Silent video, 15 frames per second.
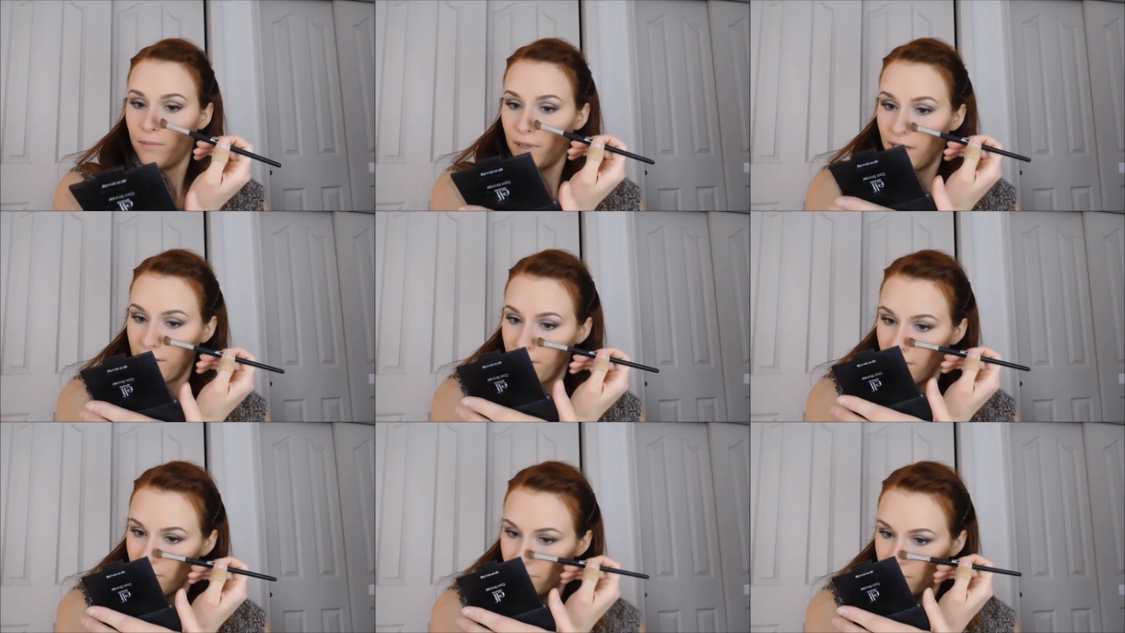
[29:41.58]

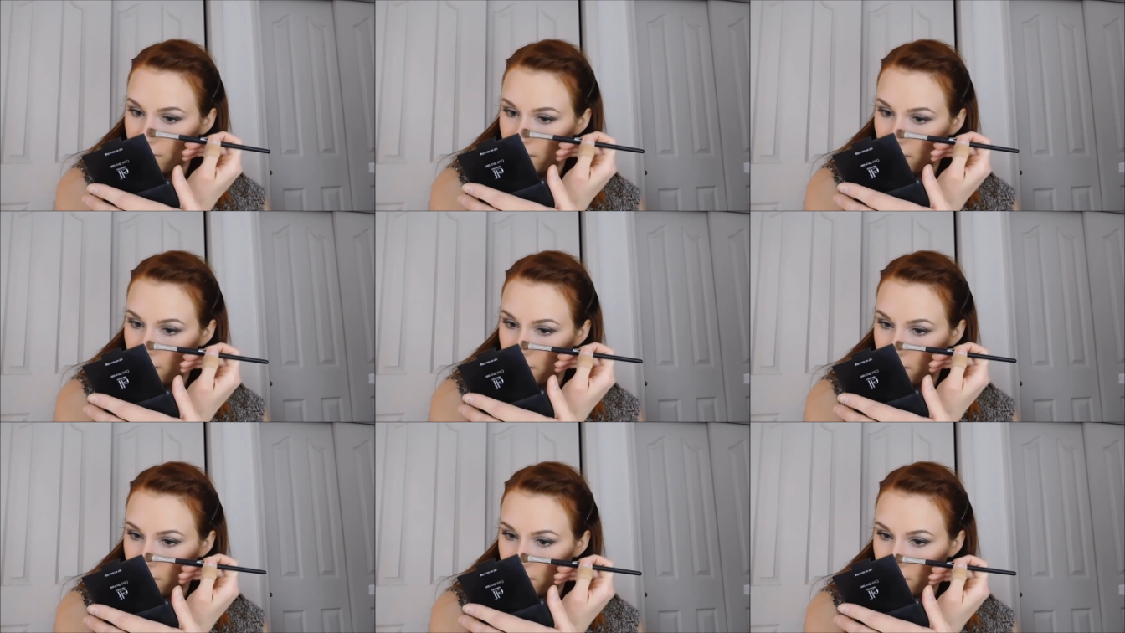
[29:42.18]
married for
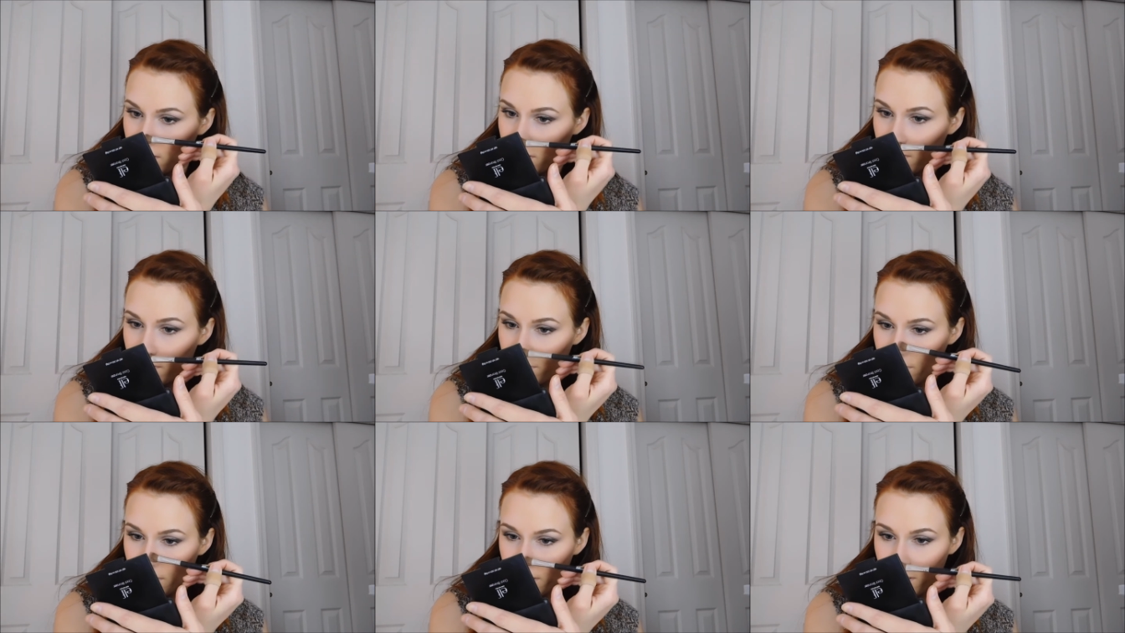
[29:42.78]
any
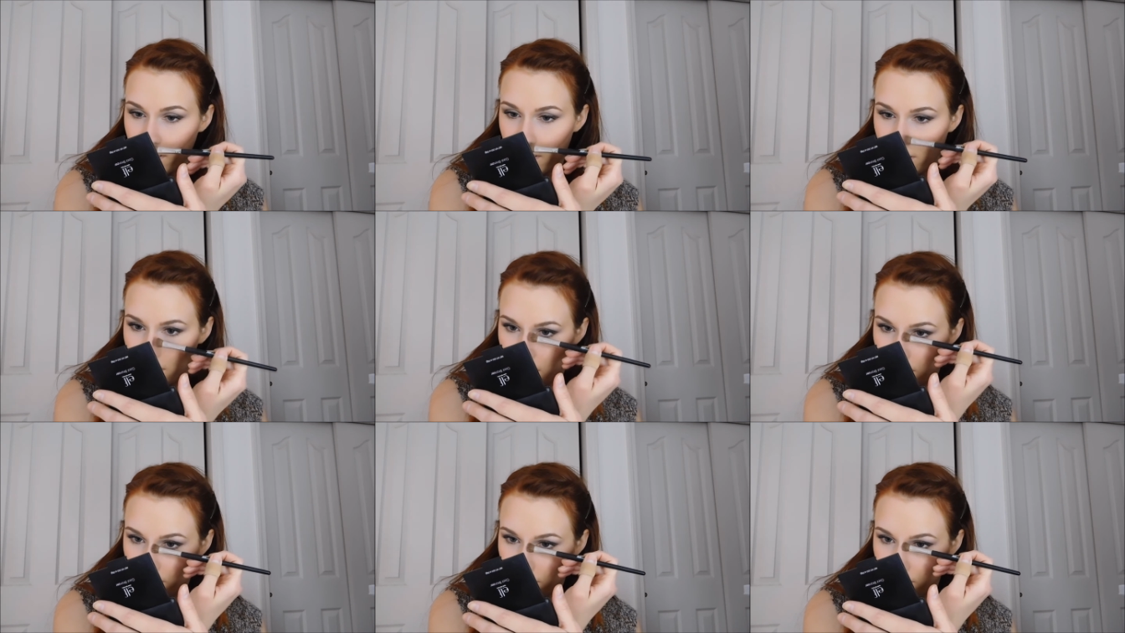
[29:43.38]
reason
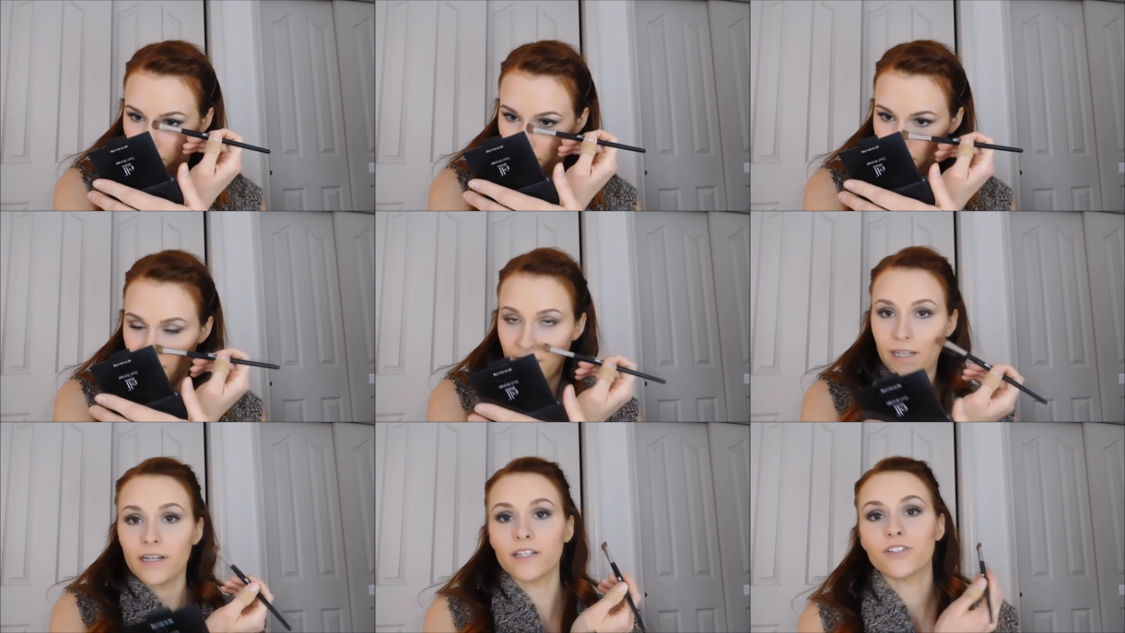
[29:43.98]
other
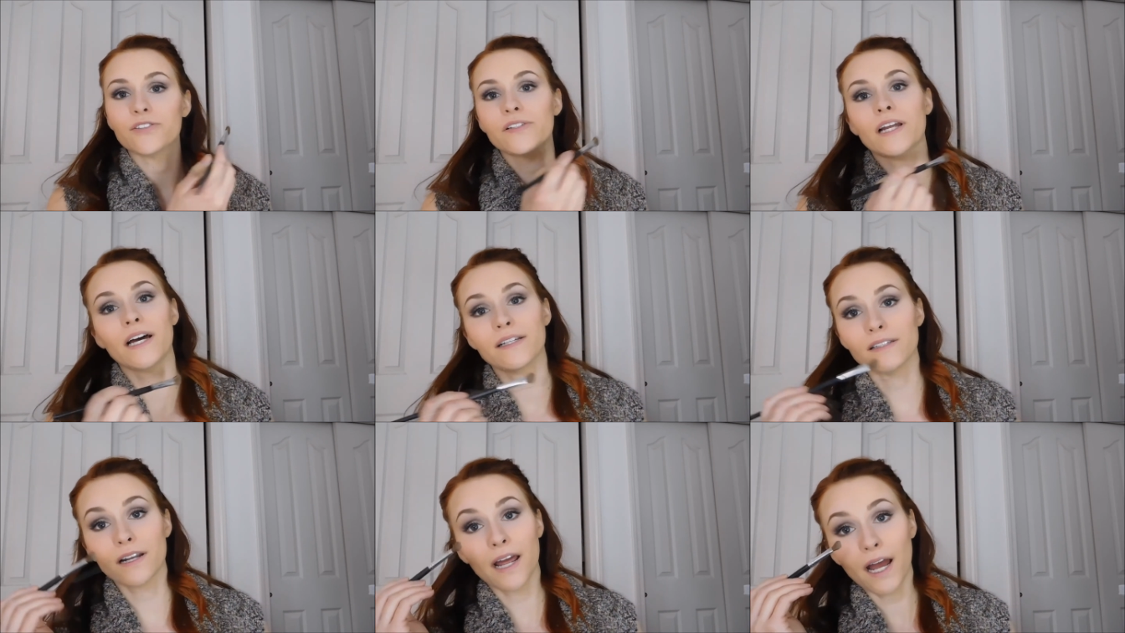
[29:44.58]
than it just
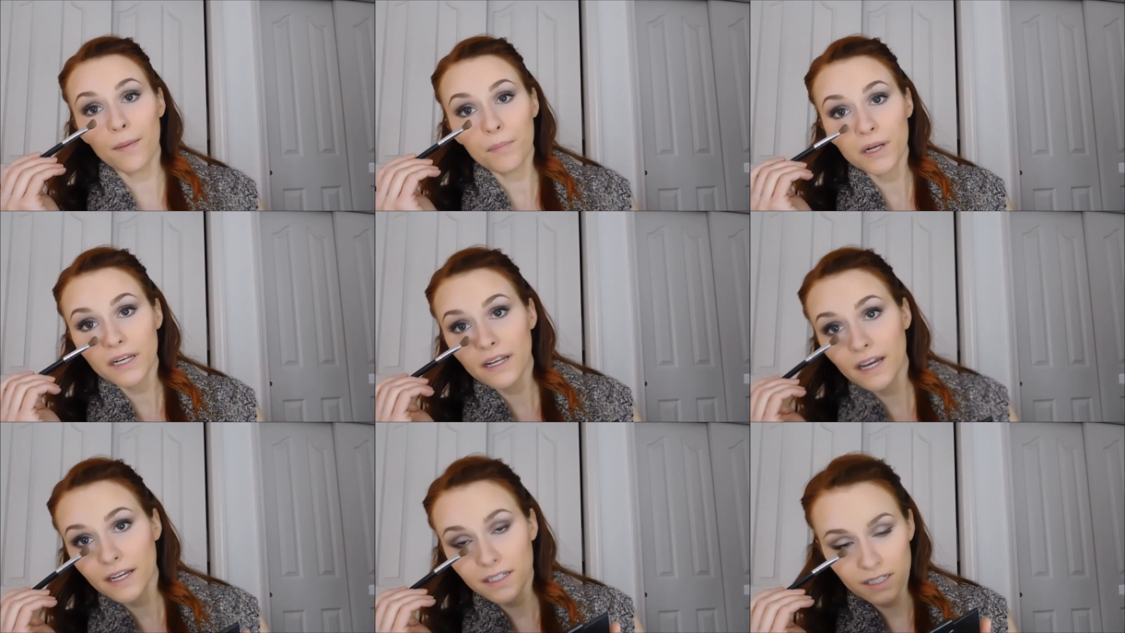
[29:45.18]
hasn't
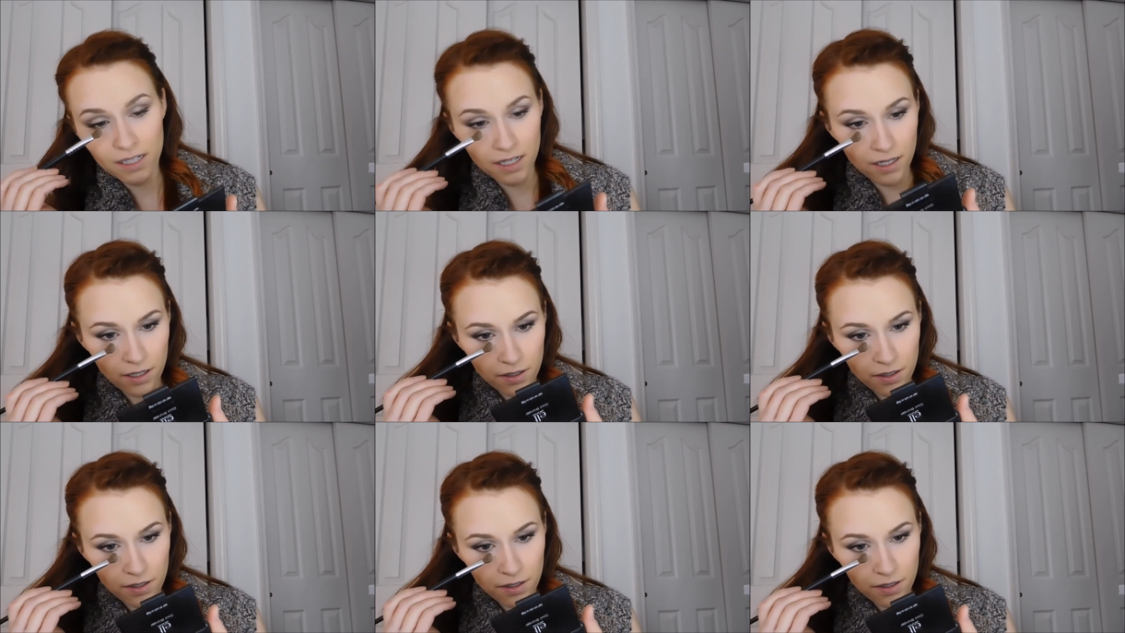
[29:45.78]
happened yet.